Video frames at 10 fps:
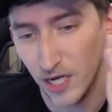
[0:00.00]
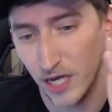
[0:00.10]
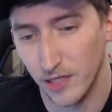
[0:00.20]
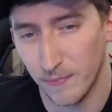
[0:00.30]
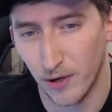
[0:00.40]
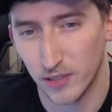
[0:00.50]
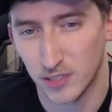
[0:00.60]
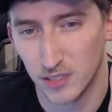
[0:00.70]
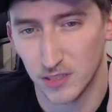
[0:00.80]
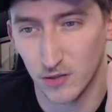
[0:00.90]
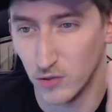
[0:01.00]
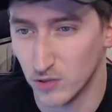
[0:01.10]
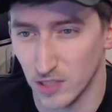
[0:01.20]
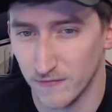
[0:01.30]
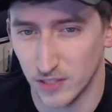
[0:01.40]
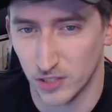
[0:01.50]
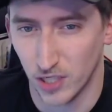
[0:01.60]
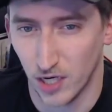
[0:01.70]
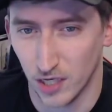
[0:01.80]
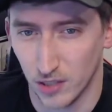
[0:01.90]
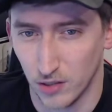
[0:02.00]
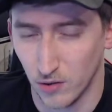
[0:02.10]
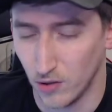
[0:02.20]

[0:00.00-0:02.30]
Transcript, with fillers: and the person who's lived in Chicago,